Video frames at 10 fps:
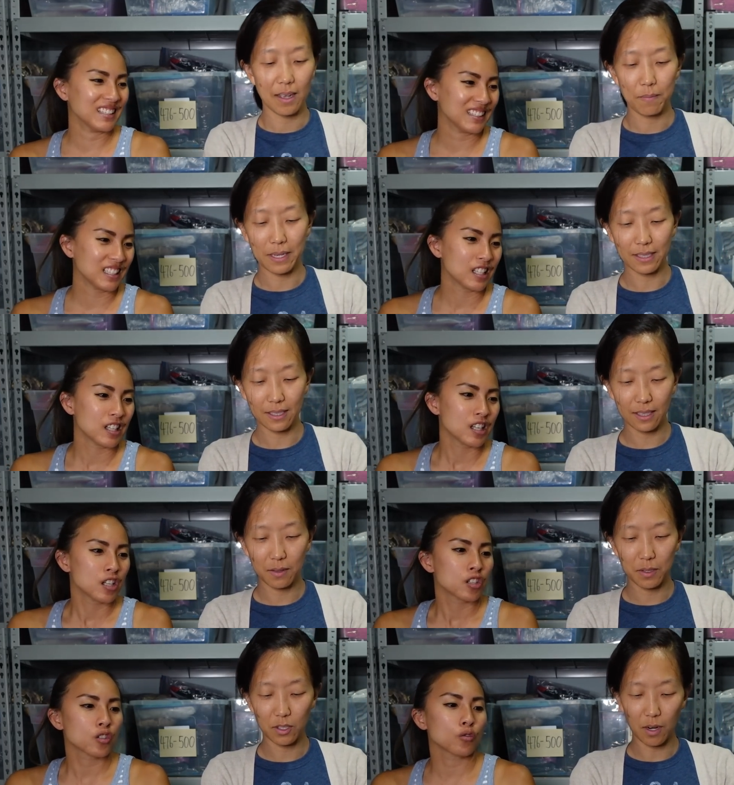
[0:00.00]
Speaker 1: Basically
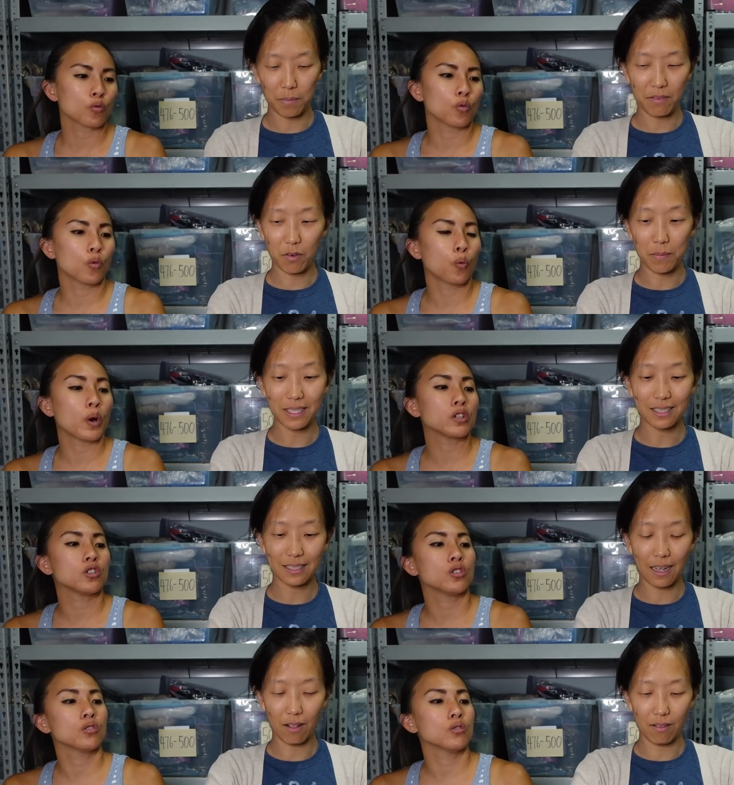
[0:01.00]
went
Speaker 2: so shopping for myself. When
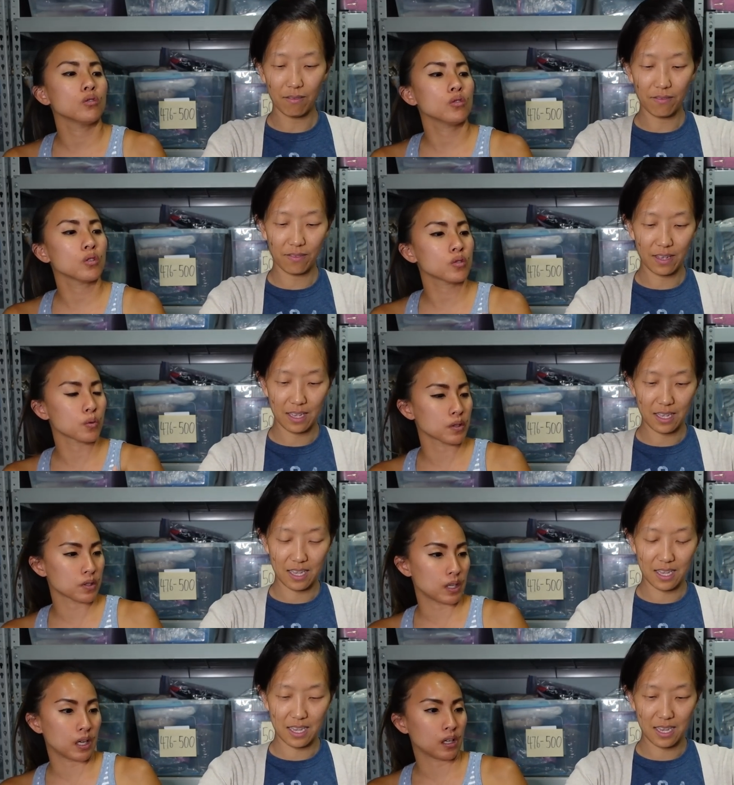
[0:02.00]
you go
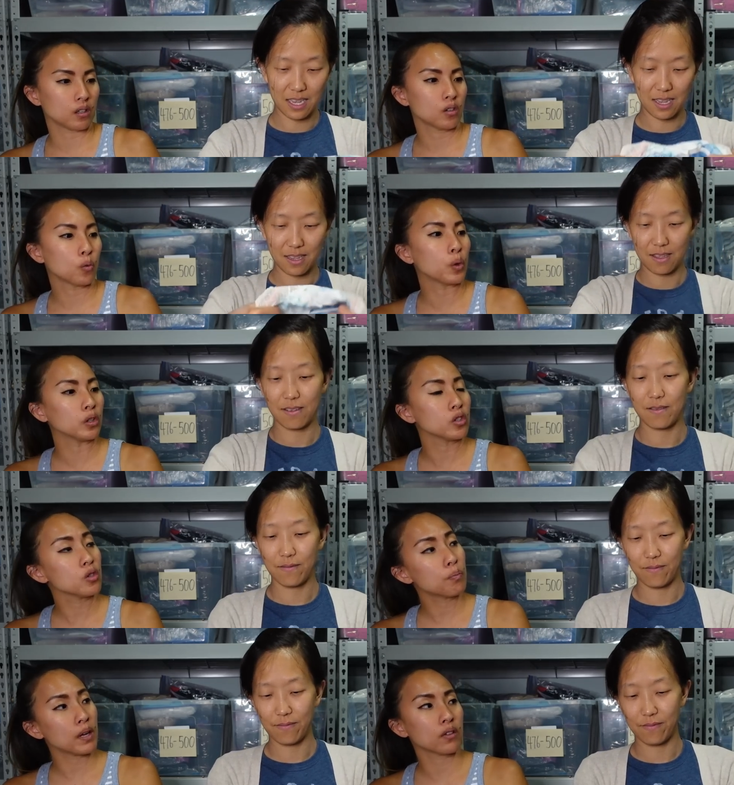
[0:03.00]
sourcing, will you
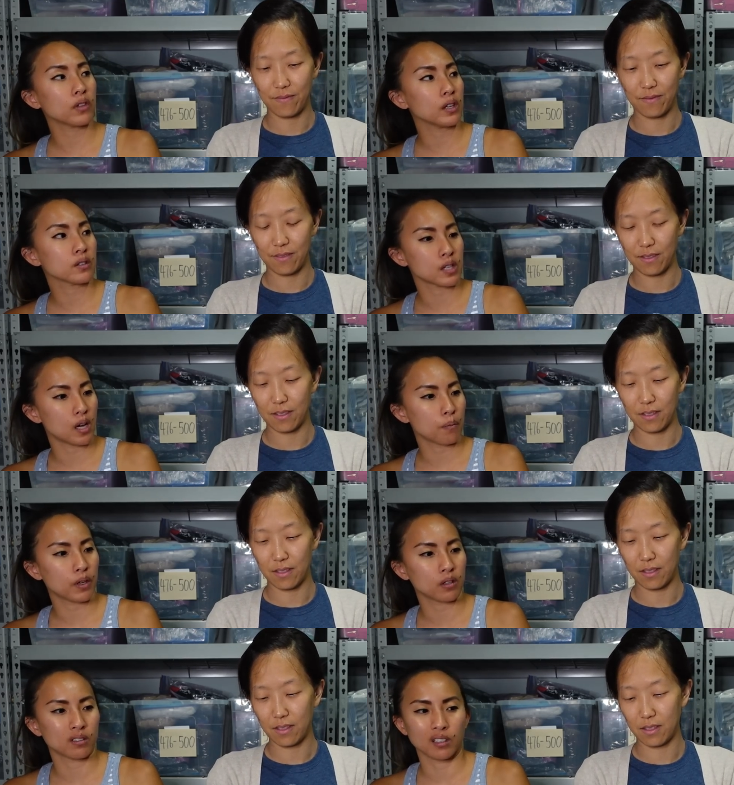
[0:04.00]
pick things up that
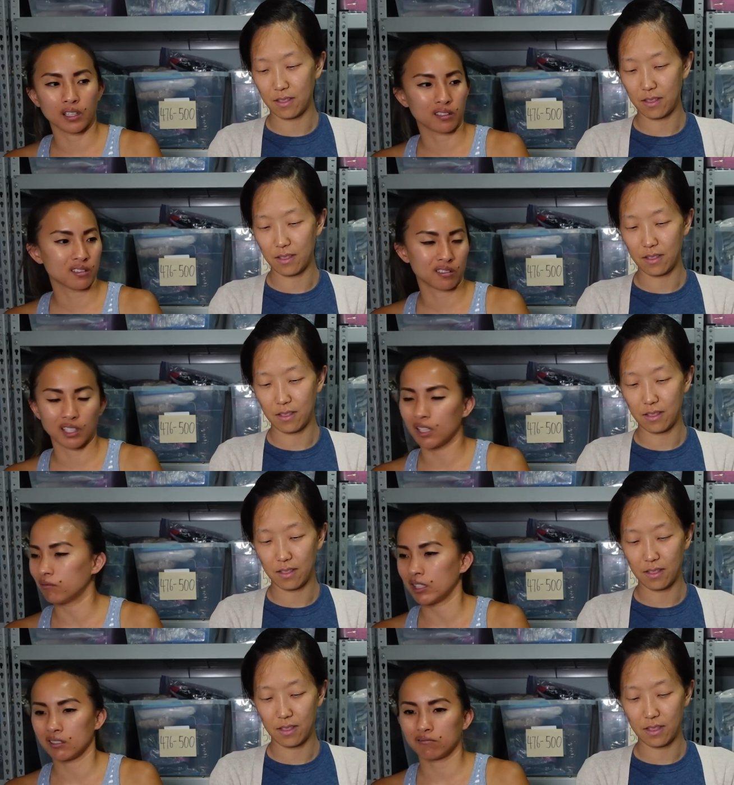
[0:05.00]
you're like, this is not
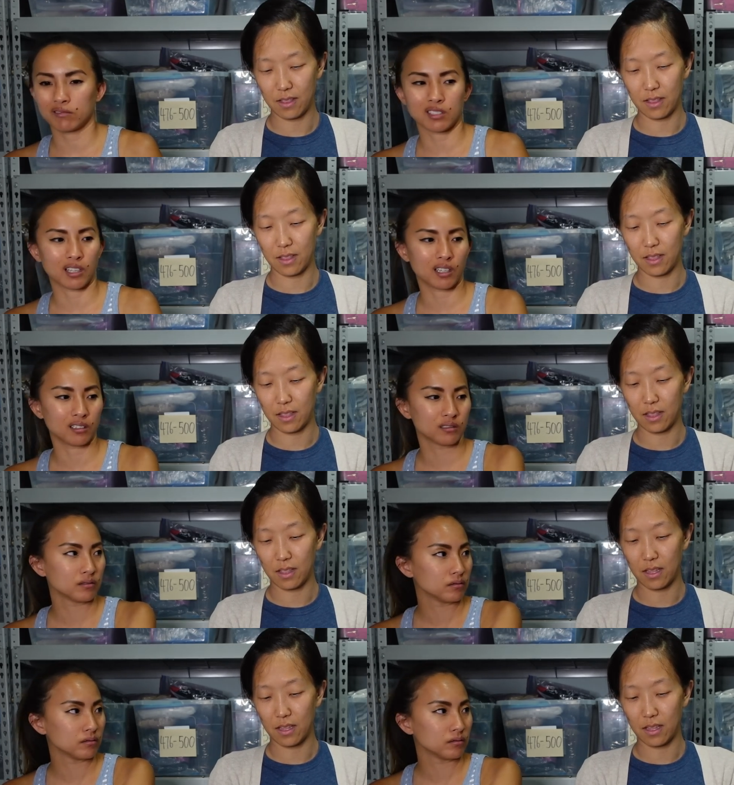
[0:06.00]
my style?